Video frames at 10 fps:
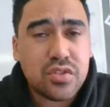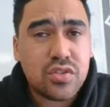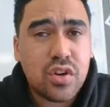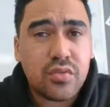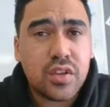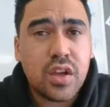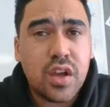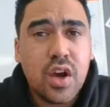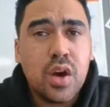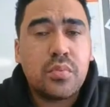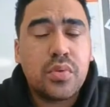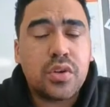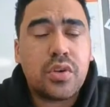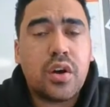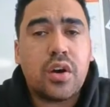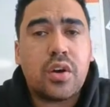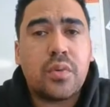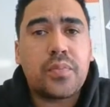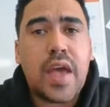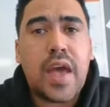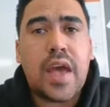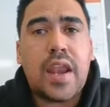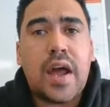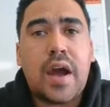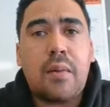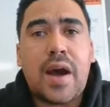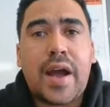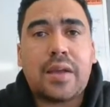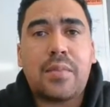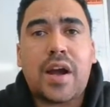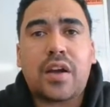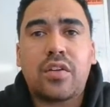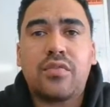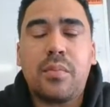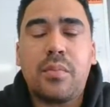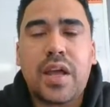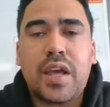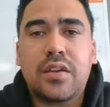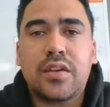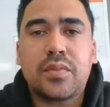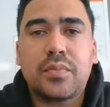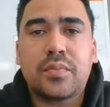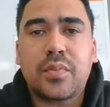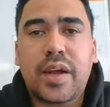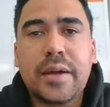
of it, put it on, and I can mark it off on my end, okay?